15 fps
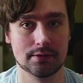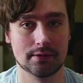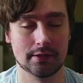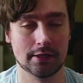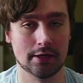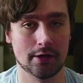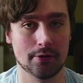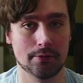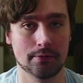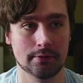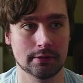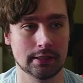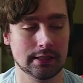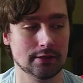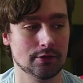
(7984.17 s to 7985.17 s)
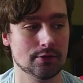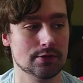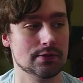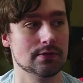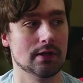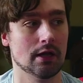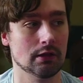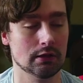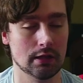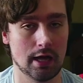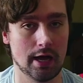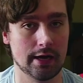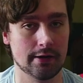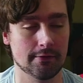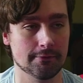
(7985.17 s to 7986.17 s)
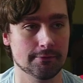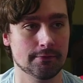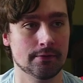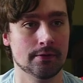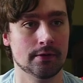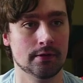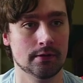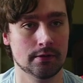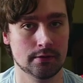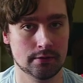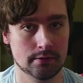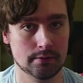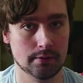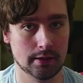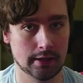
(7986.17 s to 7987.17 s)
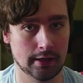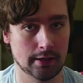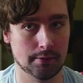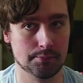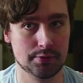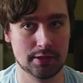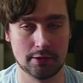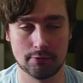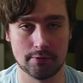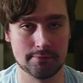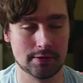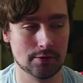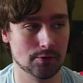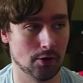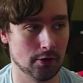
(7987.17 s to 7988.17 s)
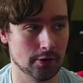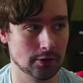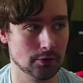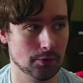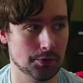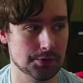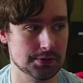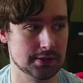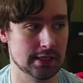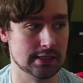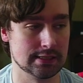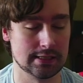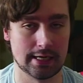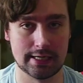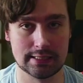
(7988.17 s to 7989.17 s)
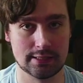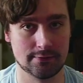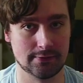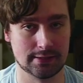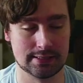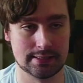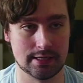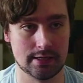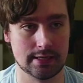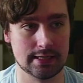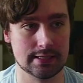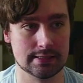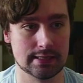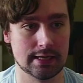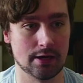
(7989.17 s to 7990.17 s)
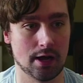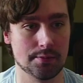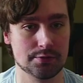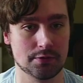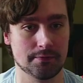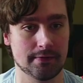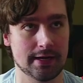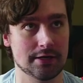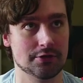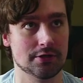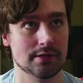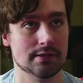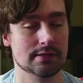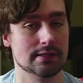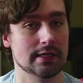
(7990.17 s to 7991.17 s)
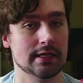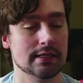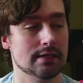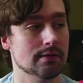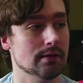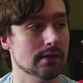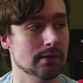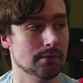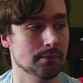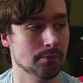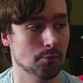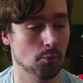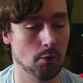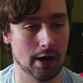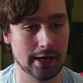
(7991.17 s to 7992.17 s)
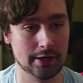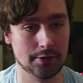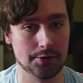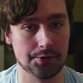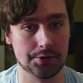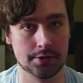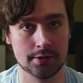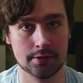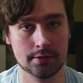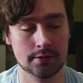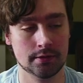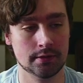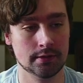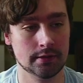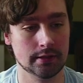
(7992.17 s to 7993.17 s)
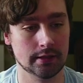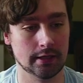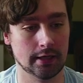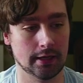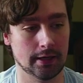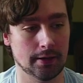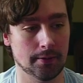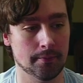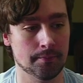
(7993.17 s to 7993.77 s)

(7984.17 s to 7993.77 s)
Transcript: You know, like there's a lot of uh, peer-reviewed articles and scientific studies and observations and wild. Uh,